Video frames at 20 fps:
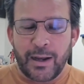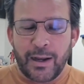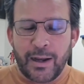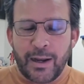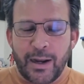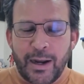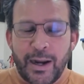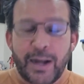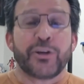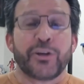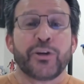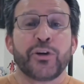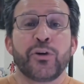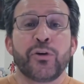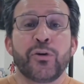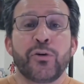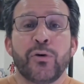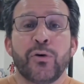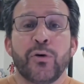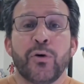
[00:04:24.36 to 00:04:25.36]
I
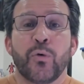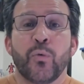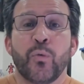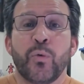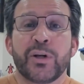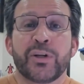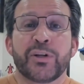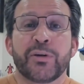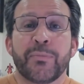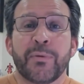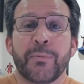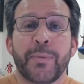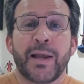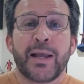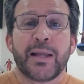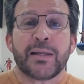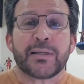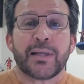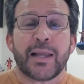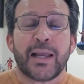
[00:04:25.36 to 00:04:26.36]
do wish him the
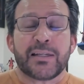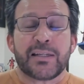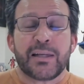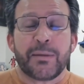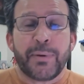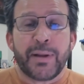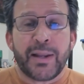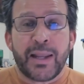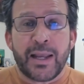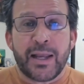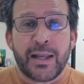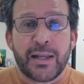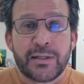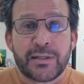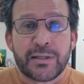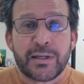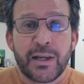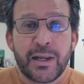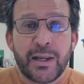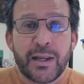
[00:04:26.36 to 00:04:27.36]
best as he
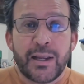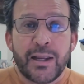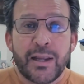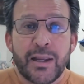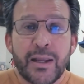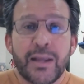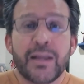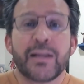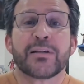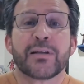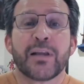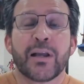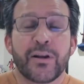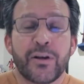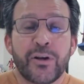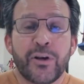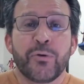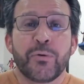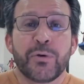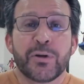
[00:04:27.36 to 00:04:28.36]
begins his
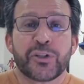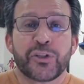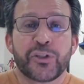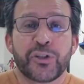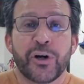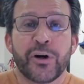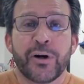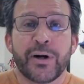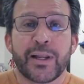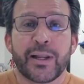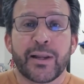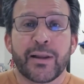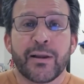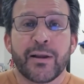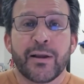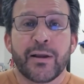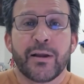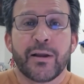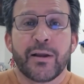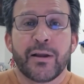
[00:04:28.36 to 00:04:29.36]
newest journey,
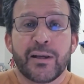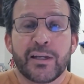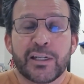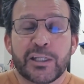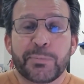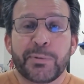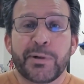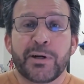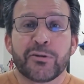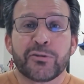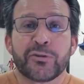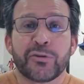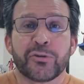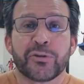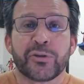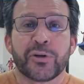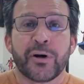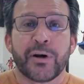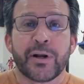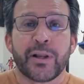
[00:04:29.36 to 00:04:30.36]
his spiritual
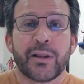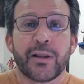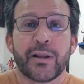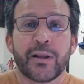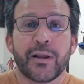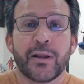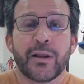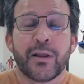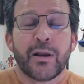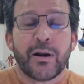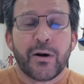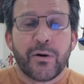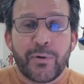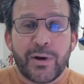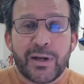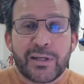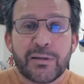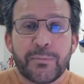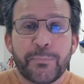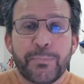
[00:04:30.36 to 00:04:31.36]
journey.
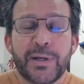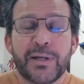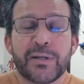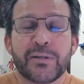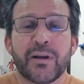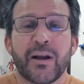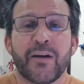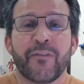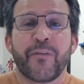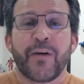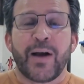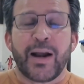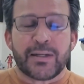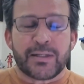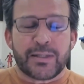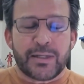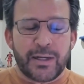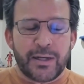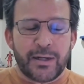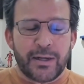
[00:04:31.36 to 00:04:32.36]
Rest in peace, John
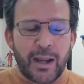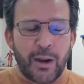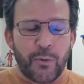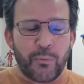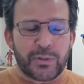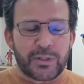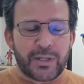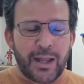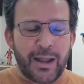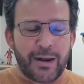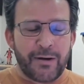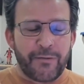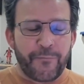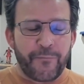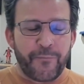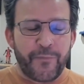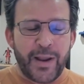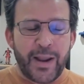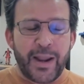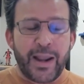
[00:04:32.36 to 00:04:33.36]
Feinstein. I was not a
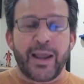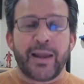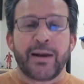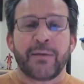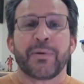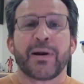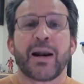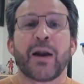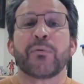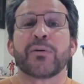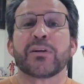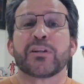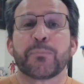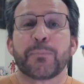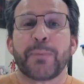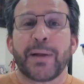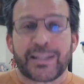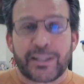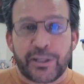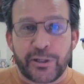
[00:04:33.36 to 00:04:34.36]
fan, but I
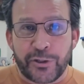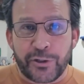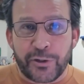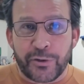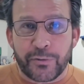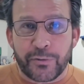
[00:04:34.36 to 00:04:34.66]
respected you.